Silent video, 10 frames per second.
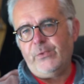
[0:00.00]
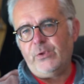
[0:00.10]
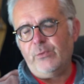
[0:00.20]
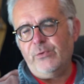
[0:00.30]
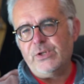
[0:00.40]

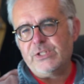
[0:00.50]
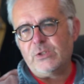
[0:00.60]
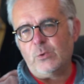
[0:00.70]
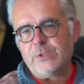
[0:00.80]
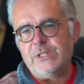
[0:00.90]
And the first
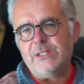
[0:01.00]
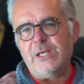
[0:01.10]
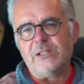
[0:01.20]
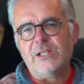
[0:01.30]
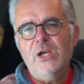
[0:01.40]
thought is
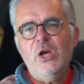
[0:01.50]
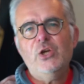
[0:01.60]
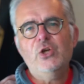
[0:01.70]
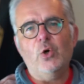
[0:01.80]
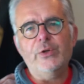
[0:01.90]
this:
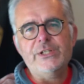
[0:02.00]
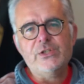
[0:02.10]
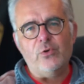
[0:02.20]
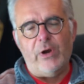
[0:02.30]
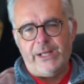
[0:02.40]
God is
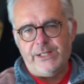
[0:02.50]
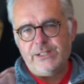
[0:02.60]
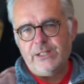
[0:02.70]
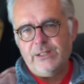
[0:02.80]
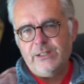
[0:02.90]

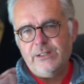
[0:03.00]
great,